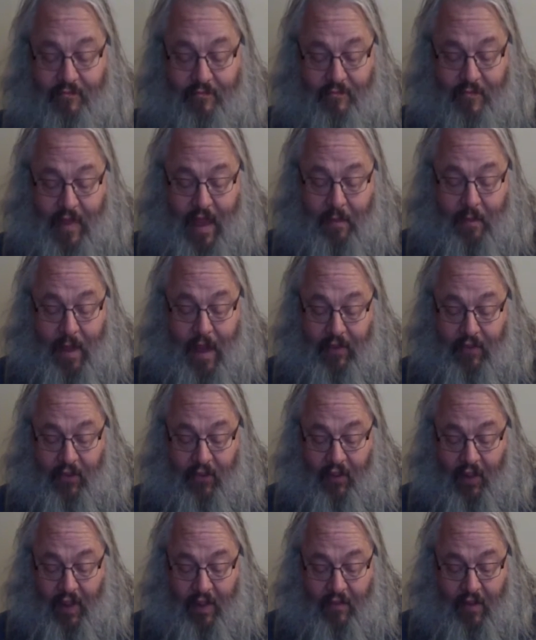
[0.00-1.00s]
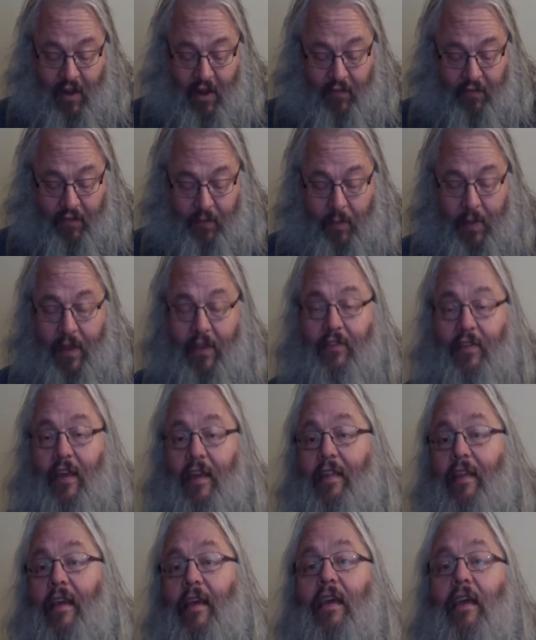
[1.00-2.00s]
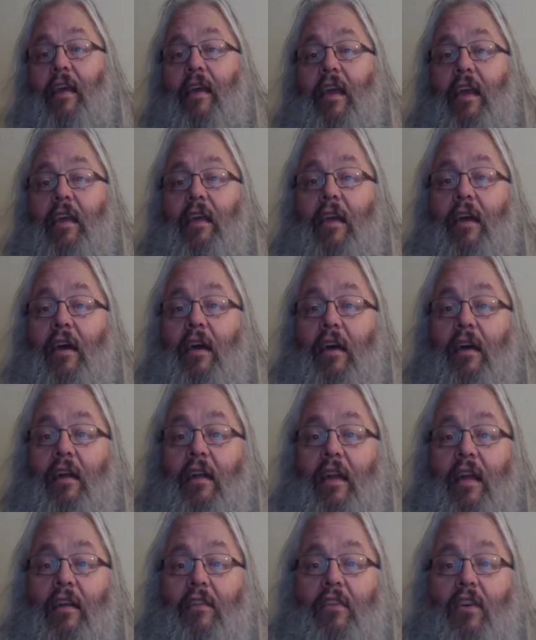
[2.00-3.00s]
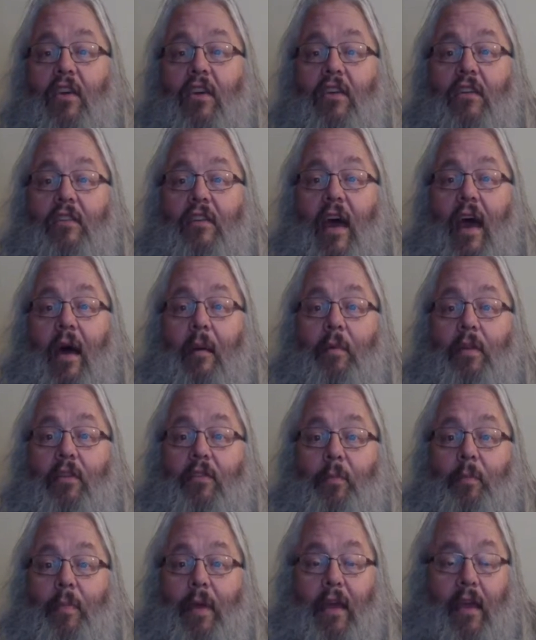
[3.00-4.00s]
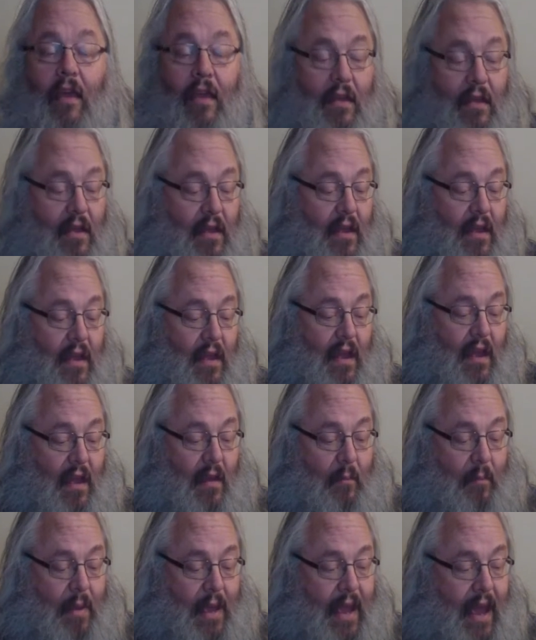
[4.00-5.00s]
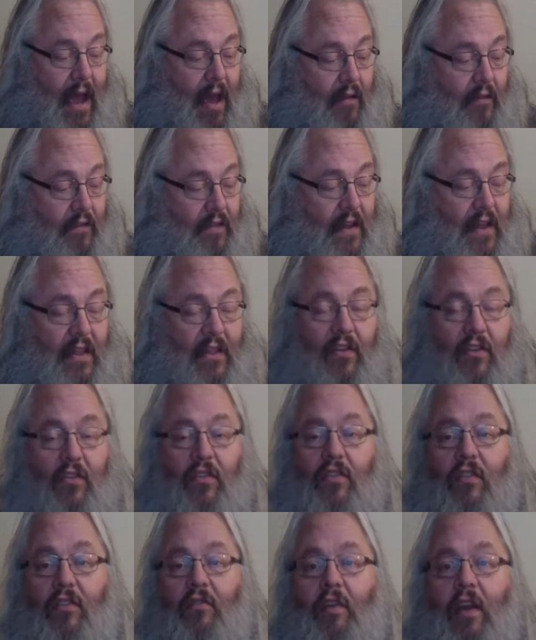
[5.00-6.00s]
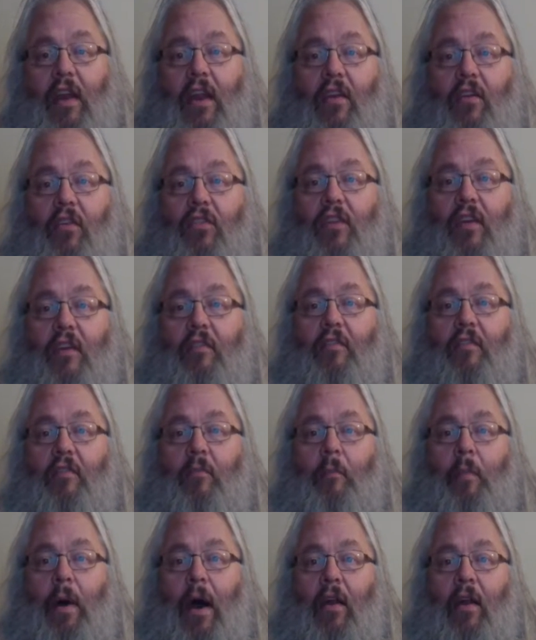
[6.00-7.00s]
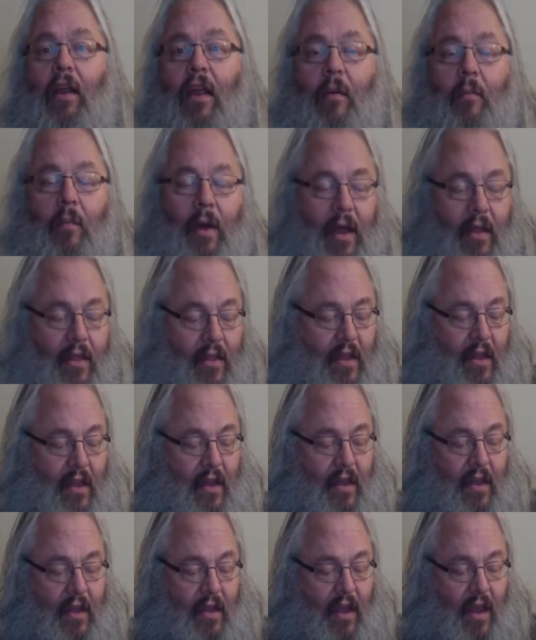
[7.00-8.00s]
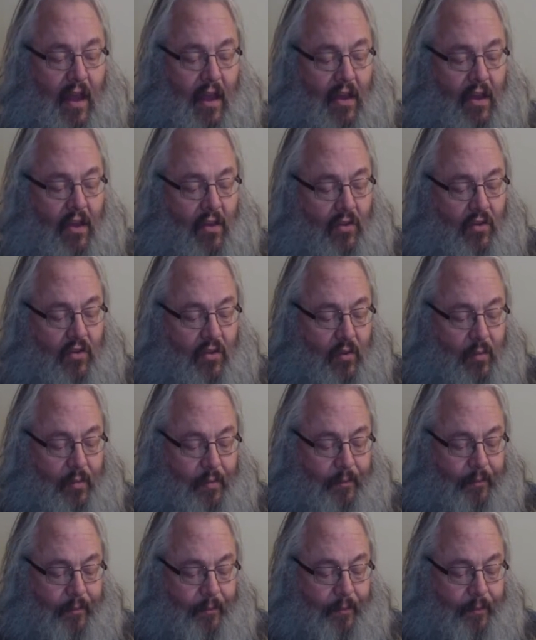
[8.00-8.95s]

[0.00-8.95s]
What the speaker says: He makes his living off from this, I think. He does a good job. It's big outfit. There's videos about him on YouTube.